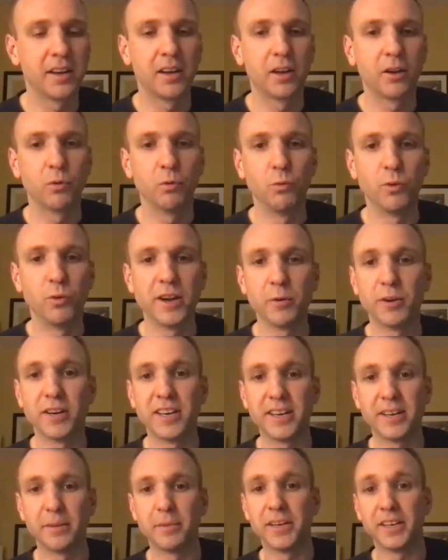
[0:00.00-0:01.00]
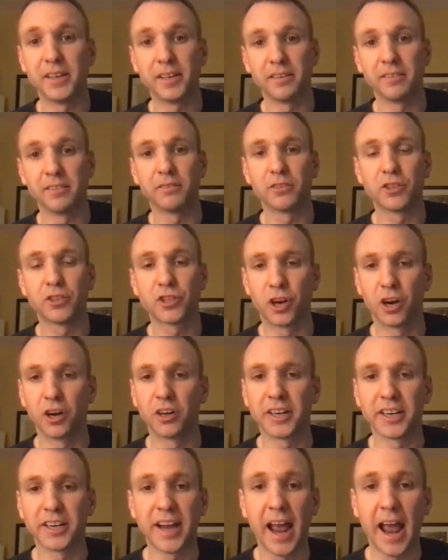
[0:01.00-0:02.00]
we would need to be
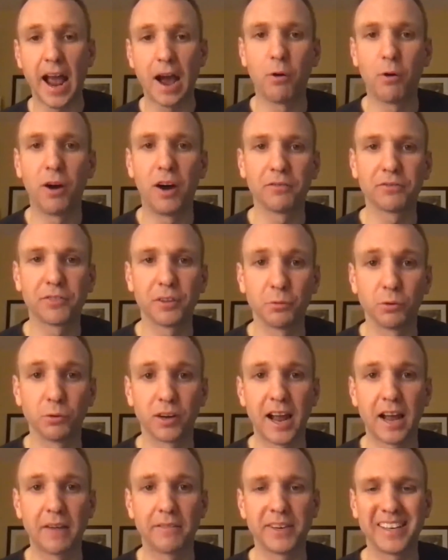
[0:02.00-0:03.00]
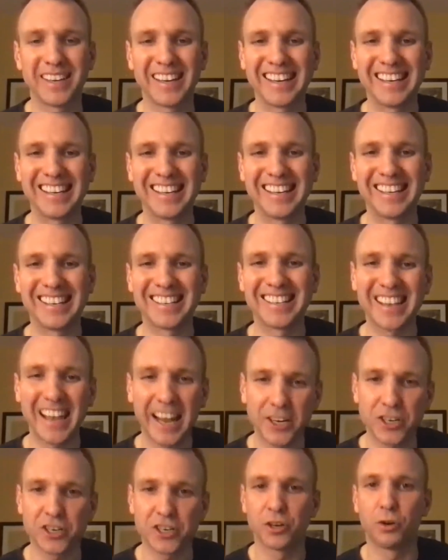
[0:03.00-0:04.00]
charting how often we're having
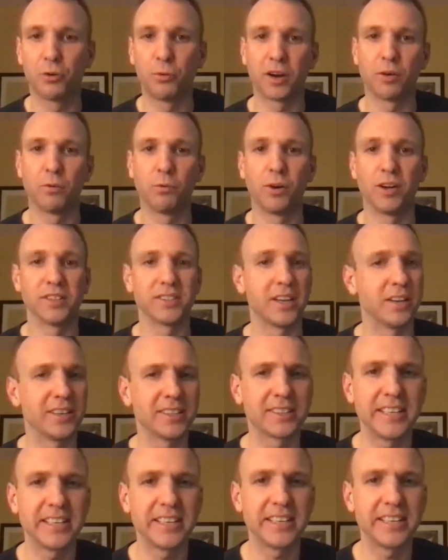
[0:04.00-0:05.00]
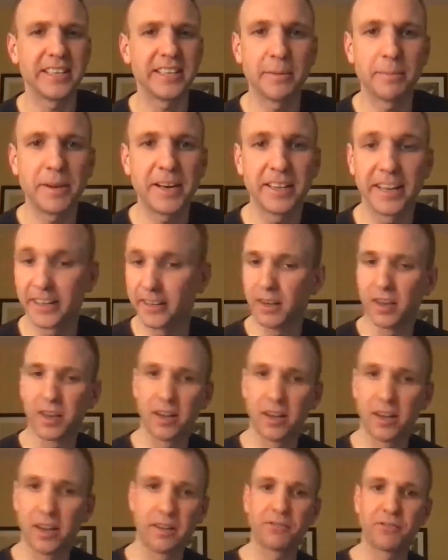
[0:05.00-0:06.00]
intentional one on ones. Now, it doesn't need to be like
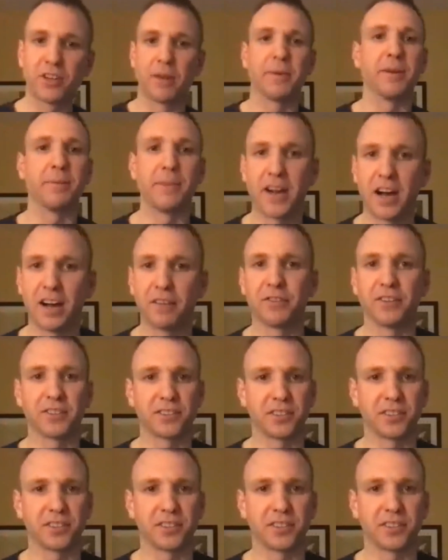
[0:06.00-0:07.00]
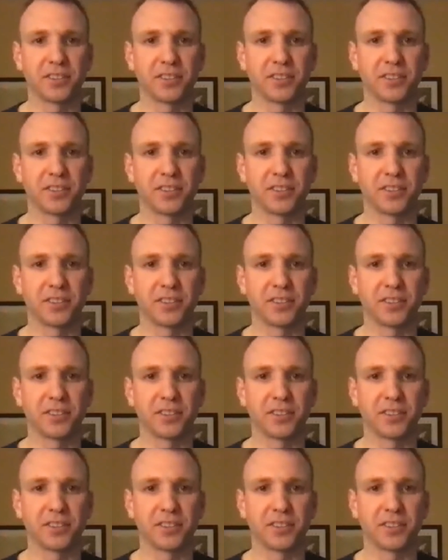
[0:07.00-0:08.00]
come into my office, let's
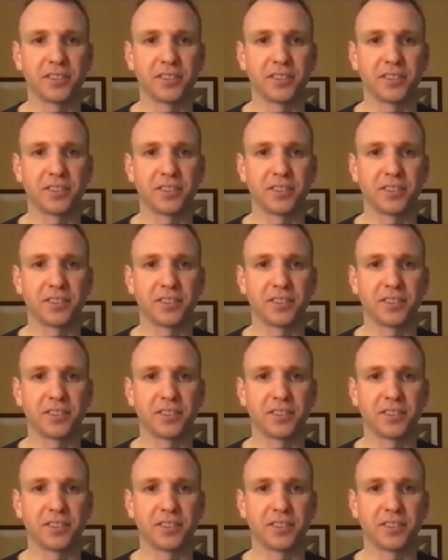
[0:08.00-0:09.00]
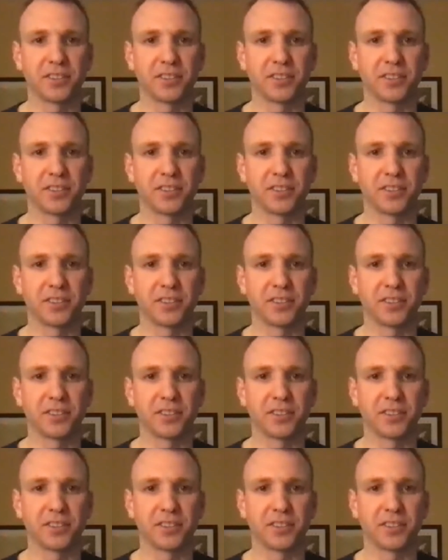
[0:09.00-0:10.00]
sit down, let's have a serious chat.
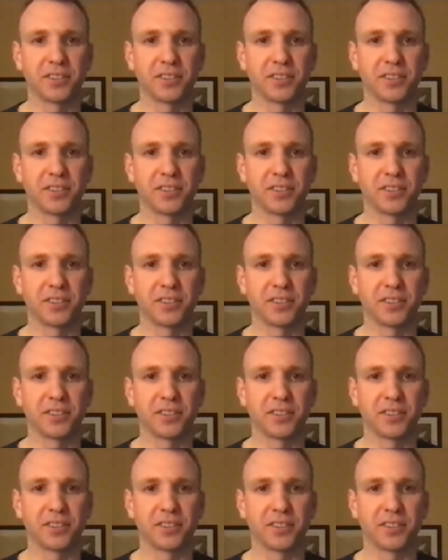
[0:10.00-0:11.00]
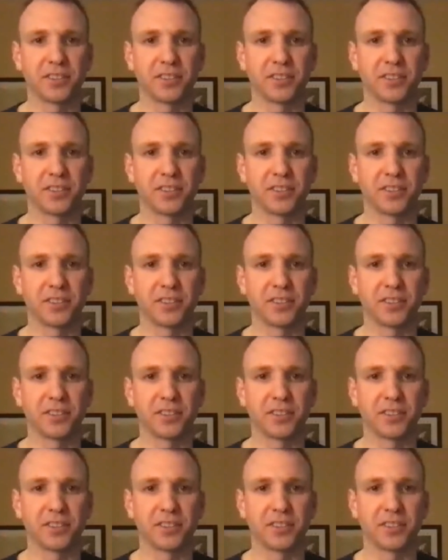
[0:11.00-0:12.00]
It, but it's making sure
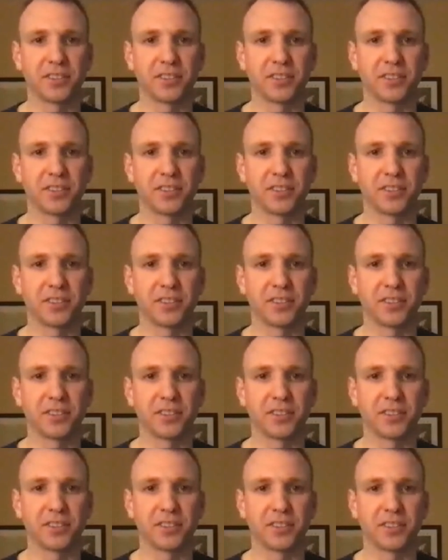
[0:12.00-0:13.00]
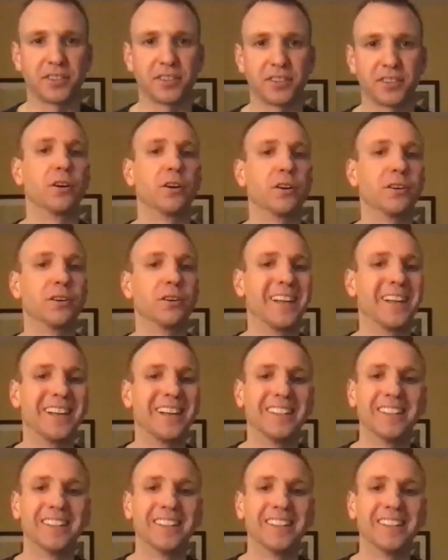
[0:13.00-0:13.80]
that we're having those collisions